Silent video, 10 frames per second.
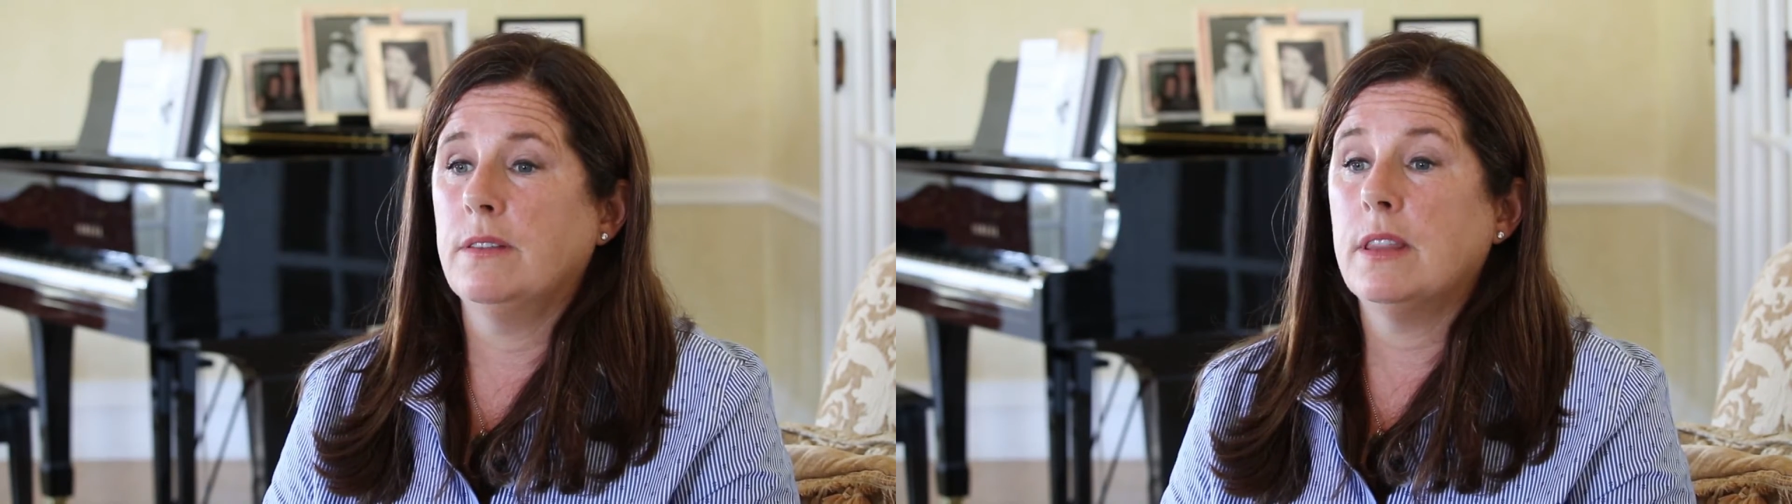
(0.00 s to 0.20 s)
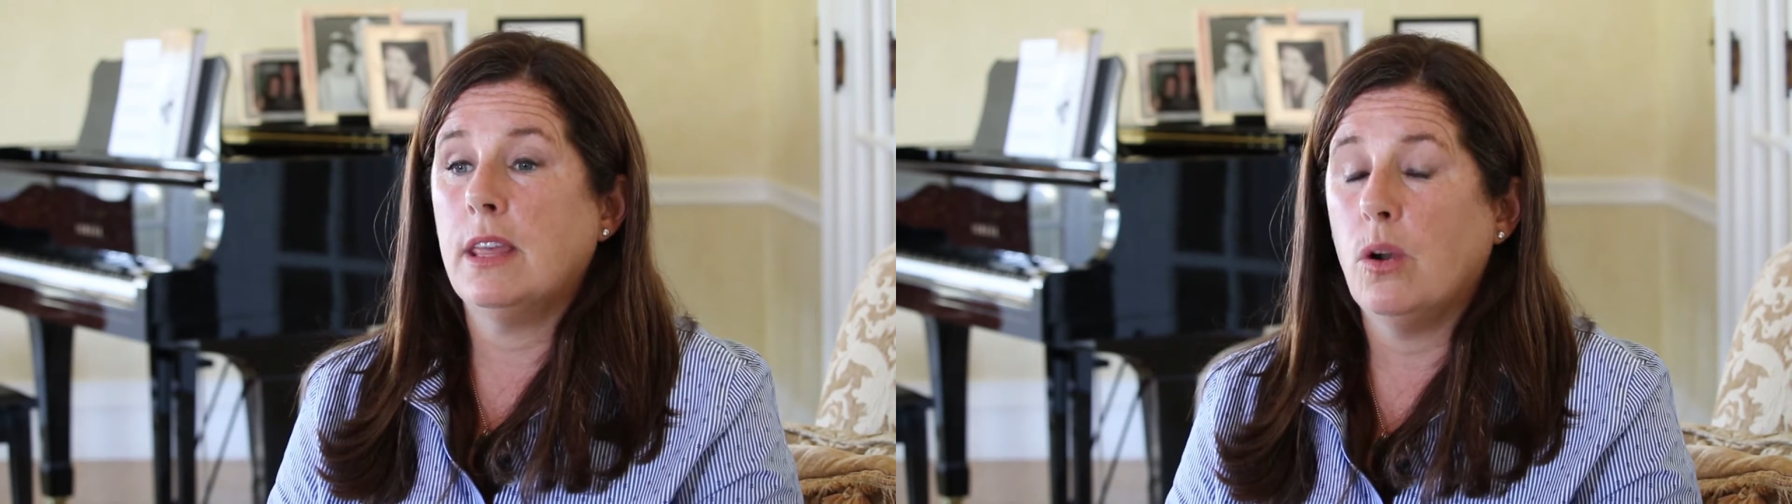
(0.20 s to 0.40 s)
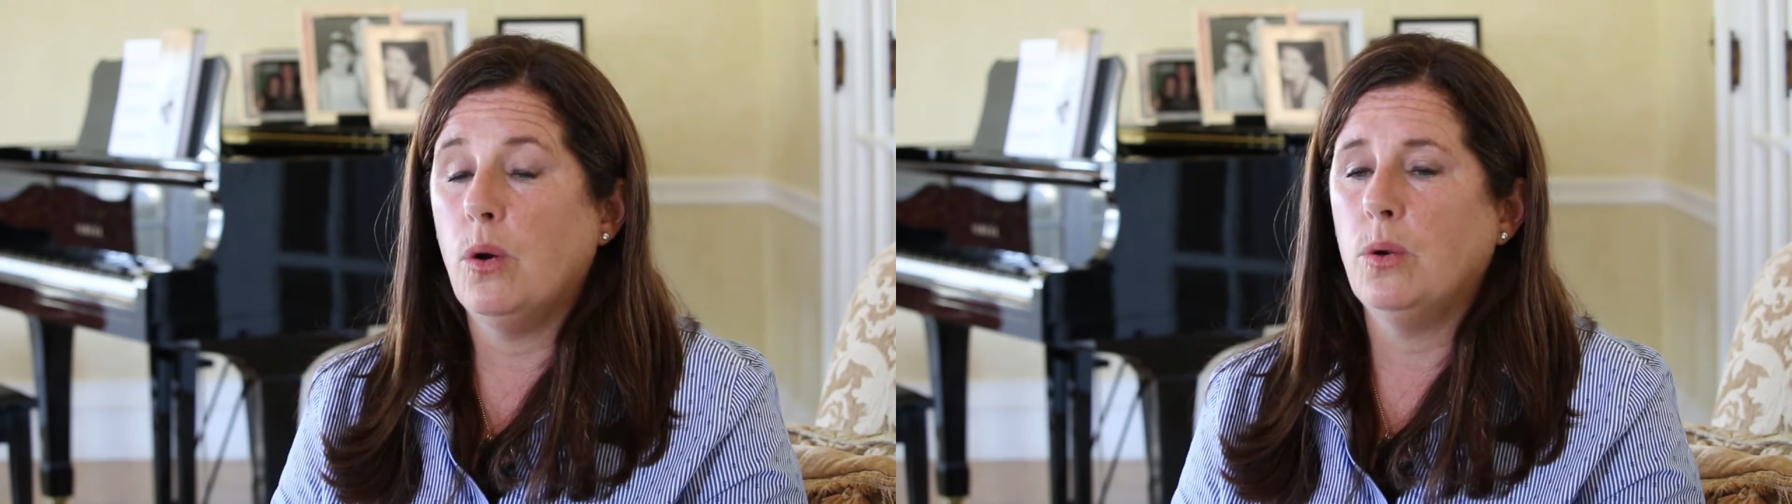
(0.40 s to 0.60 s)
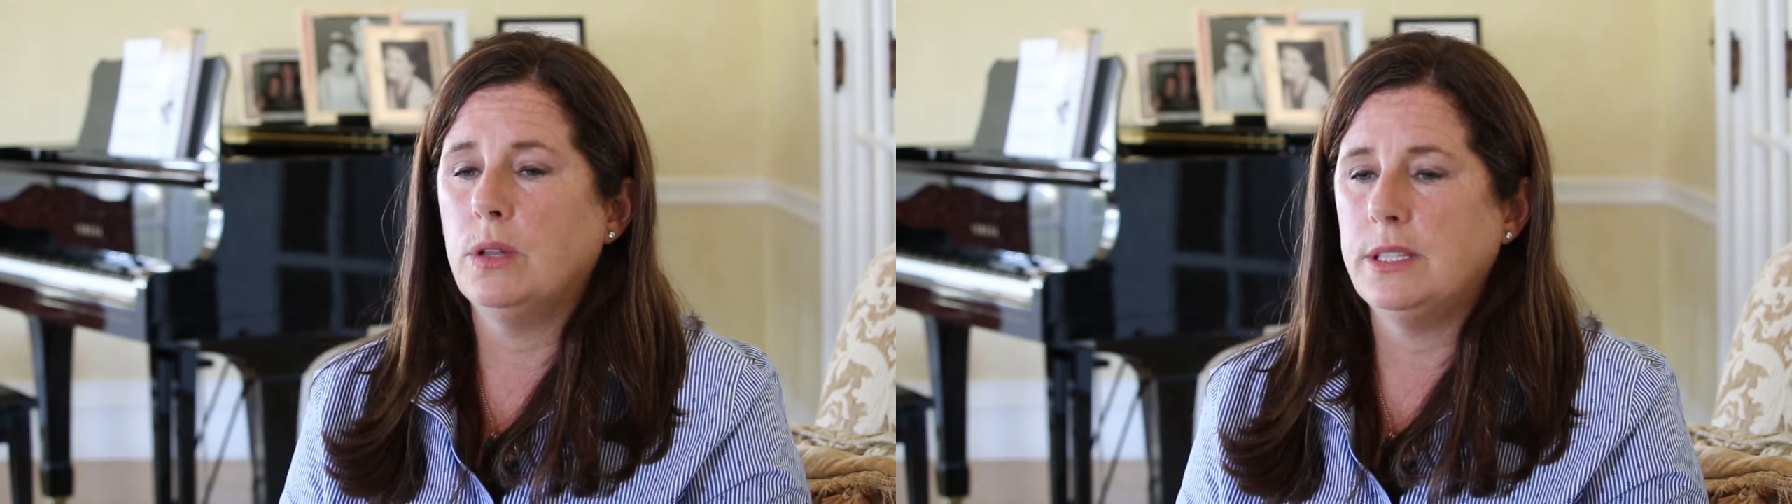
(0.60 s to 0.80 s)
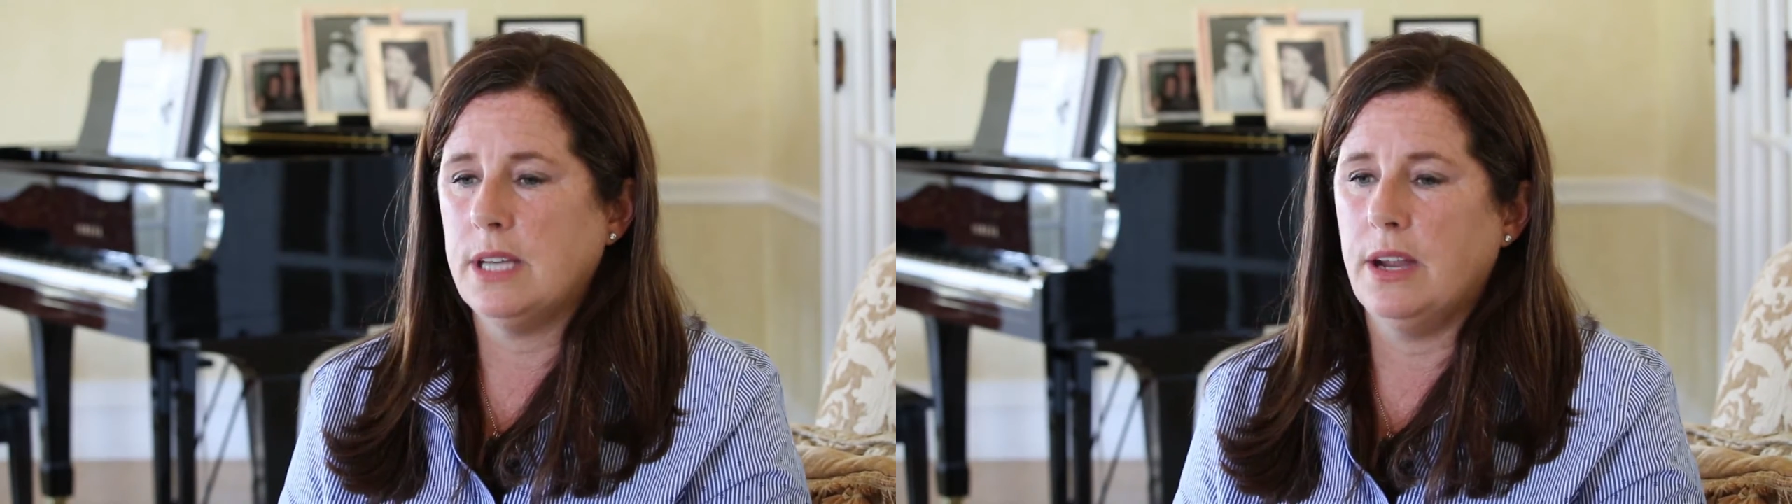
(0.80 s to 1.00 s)
the
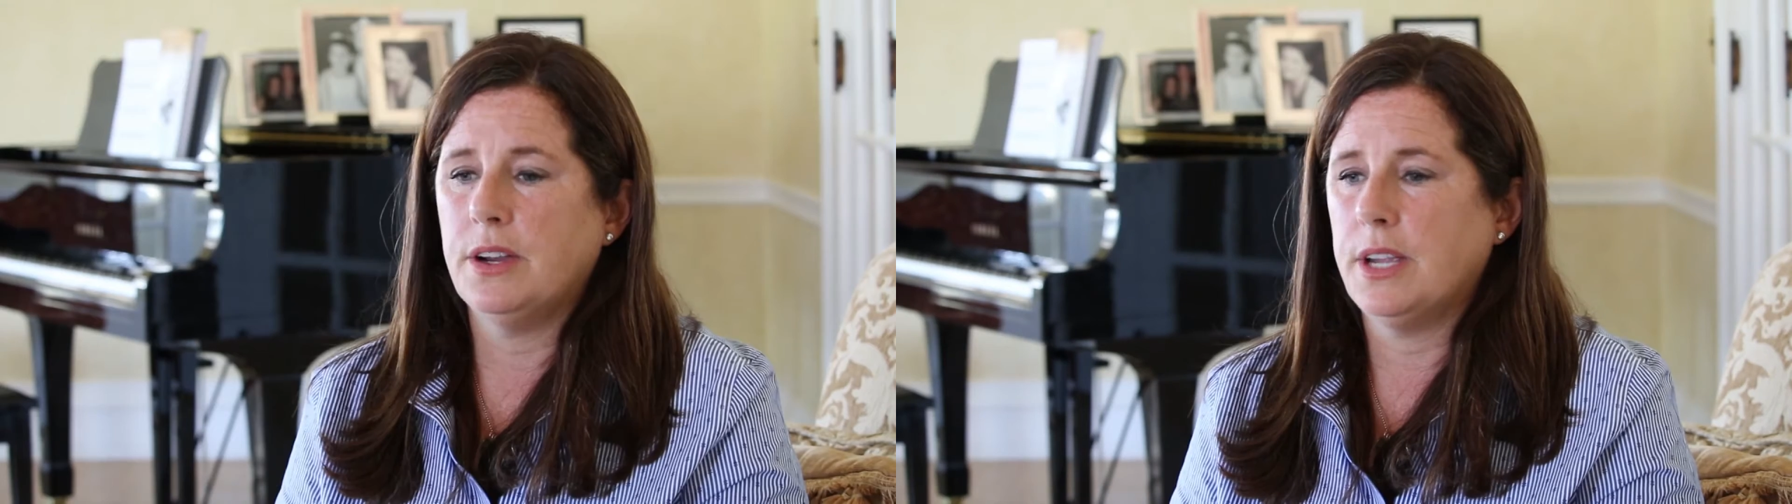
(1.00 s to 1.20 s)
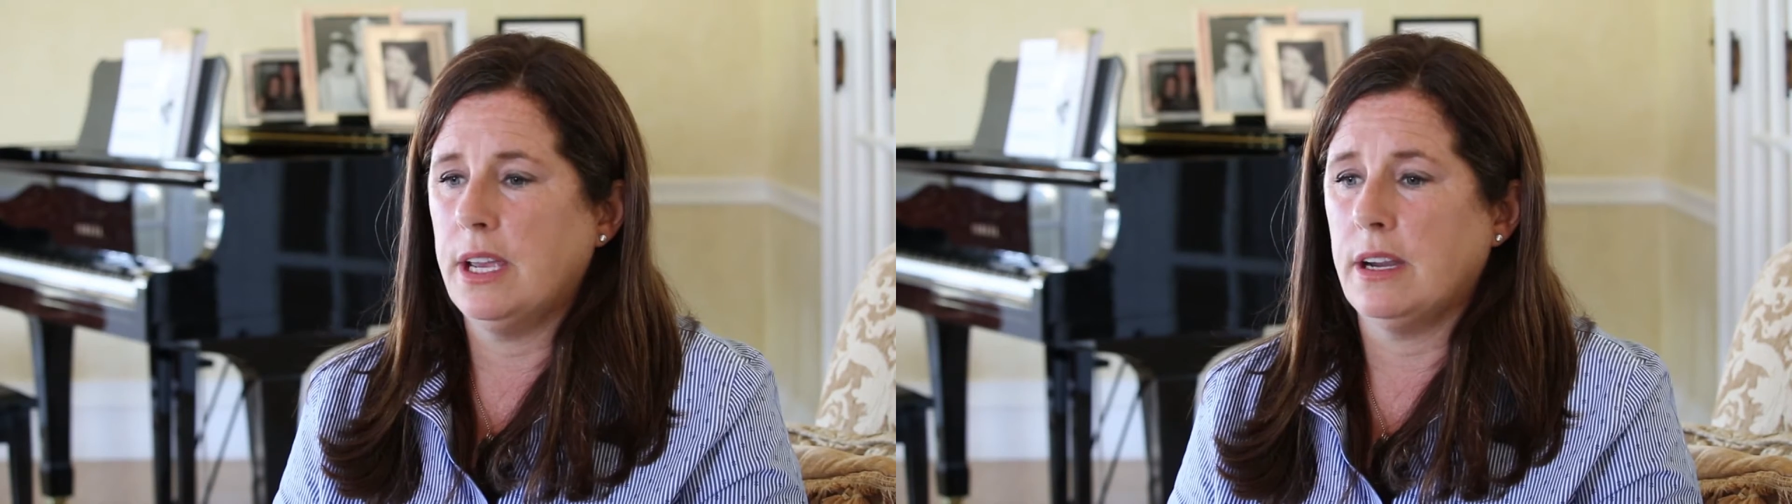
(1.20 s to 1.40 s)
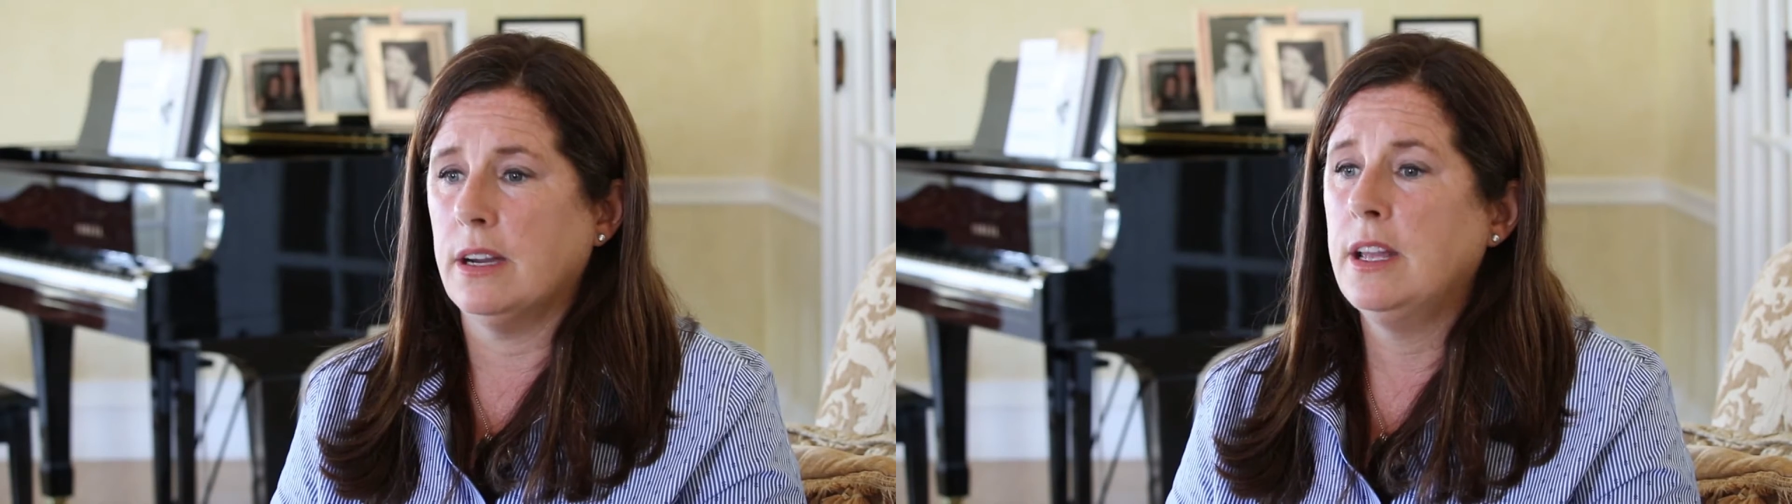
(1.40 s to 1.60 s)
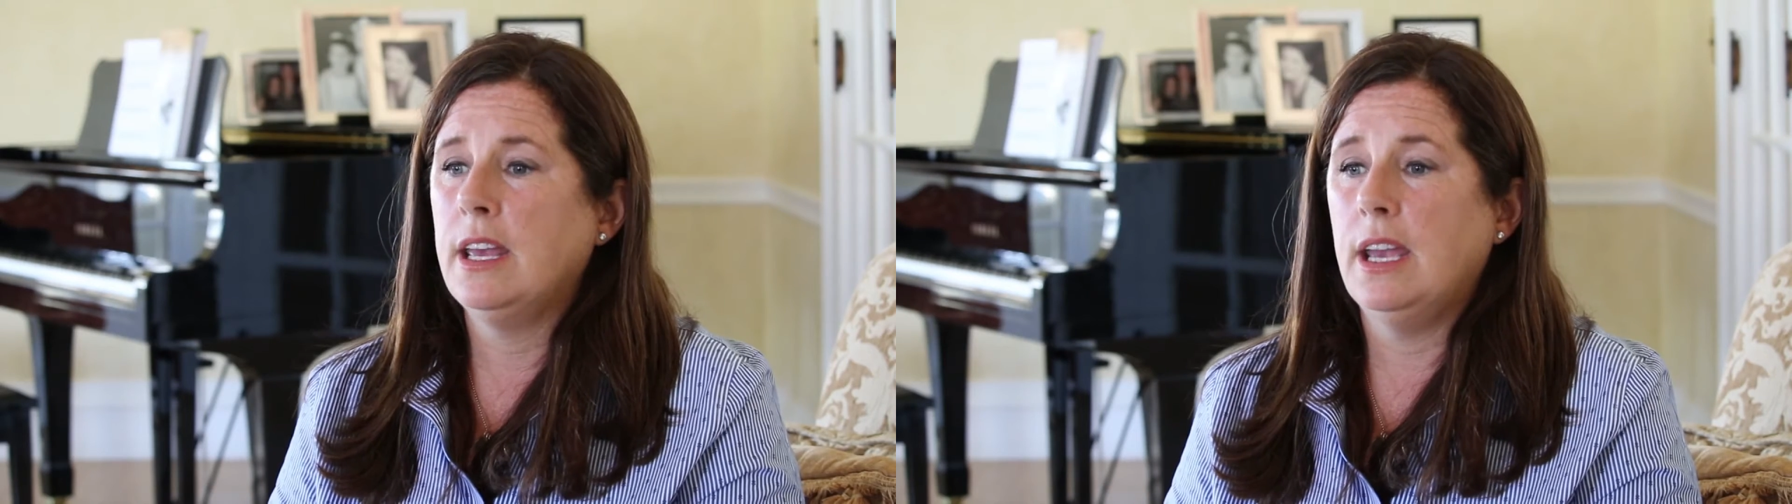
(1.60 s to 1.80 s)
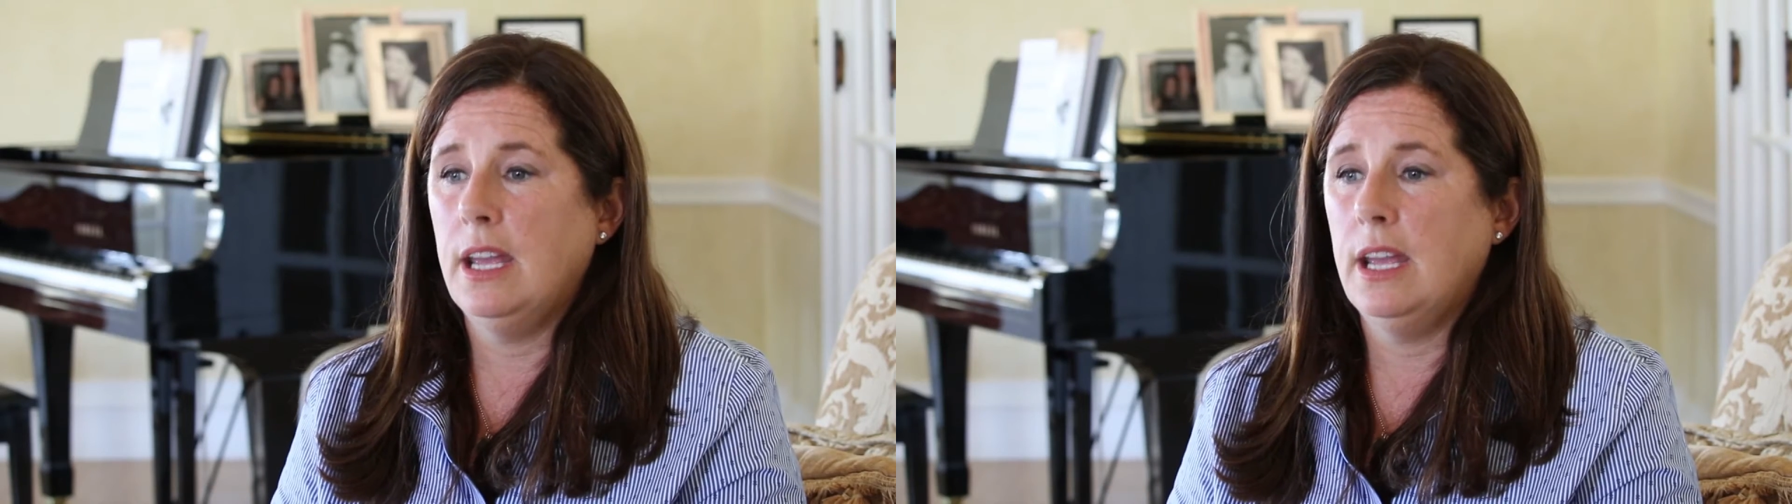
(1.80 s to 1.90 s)
whole entire year,